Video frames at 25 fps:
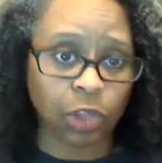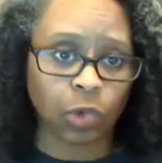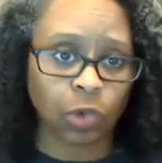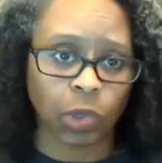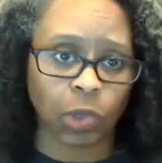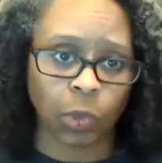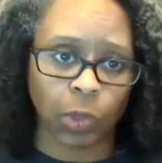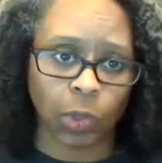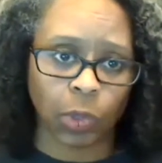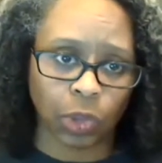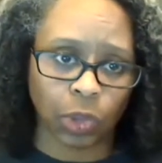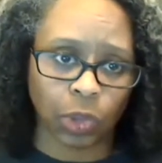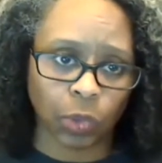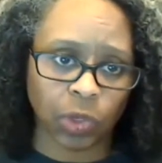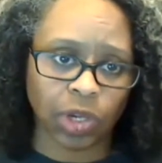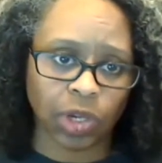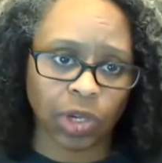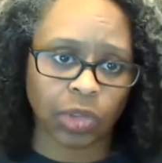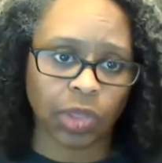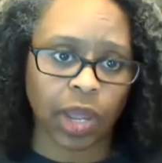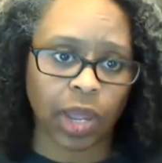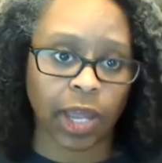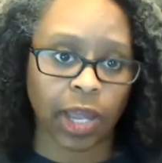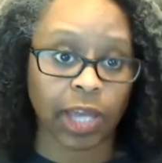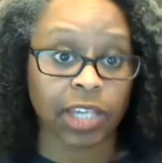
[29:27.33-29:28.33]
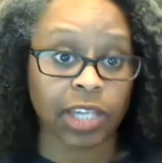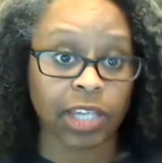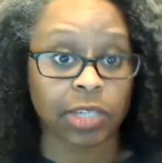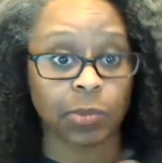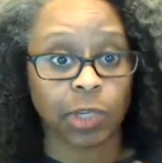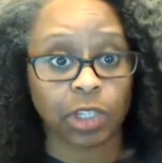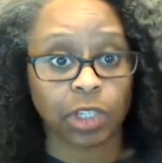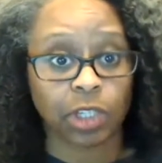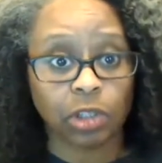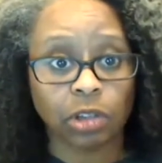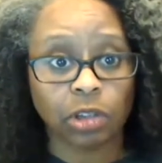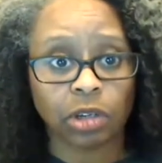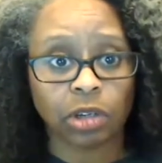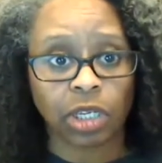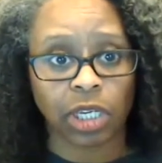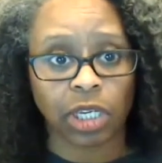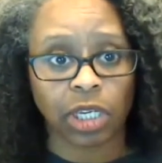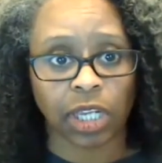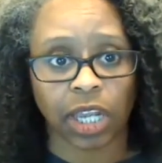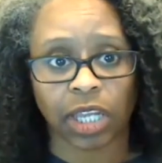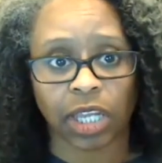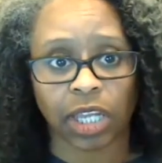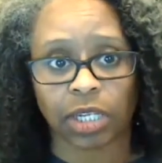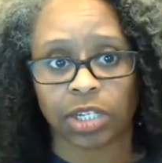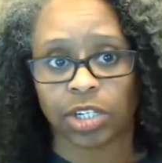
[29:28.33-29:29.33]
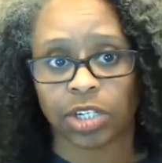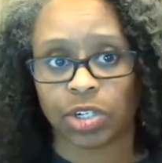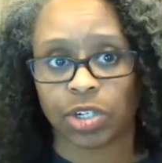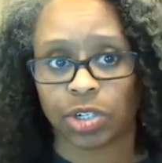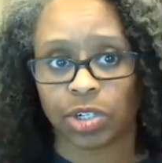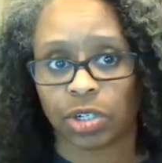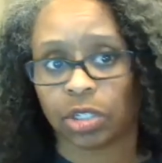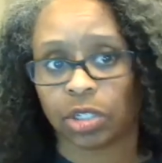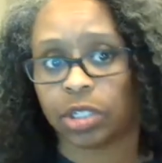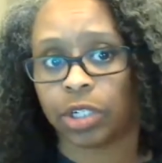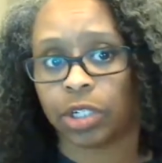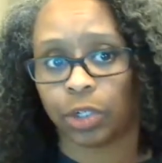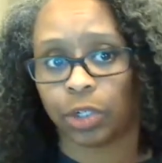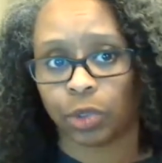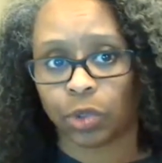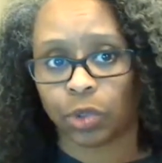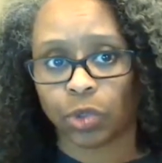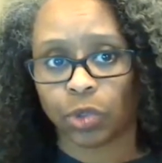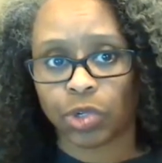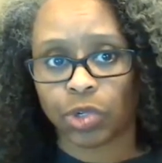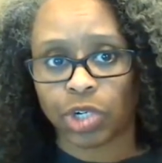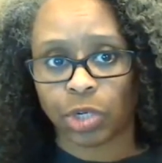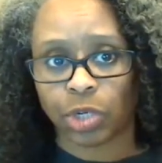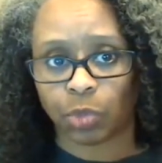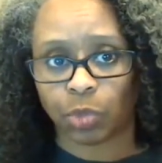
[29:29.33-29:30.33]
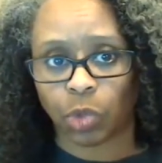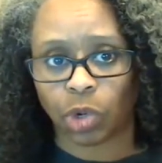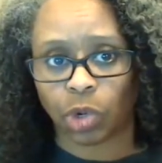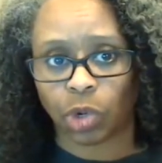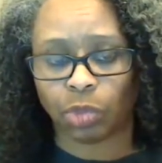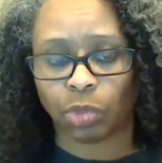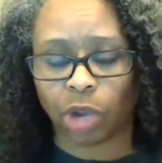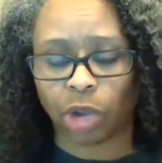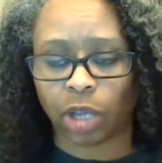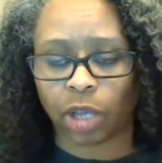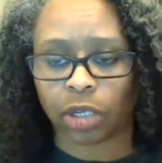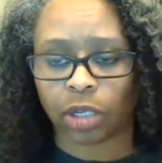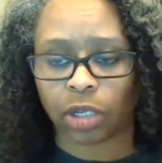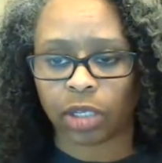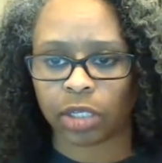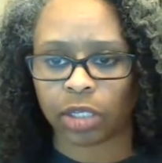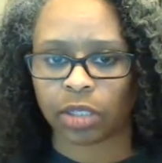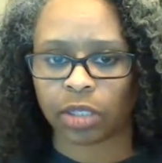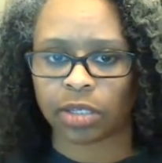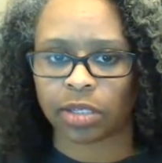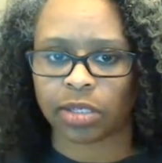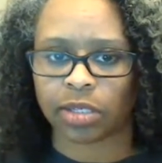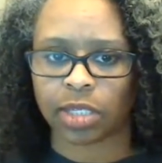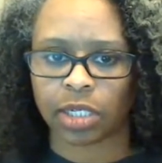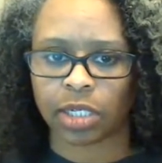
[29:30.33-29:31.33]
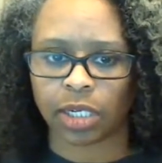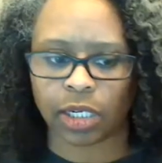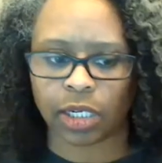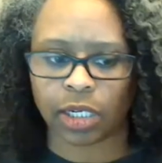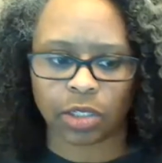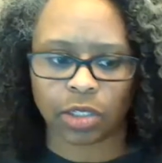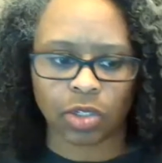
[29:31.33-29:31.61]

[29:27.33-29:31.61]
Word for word: 313 that has been looking at digital inclusion more broadly in the city.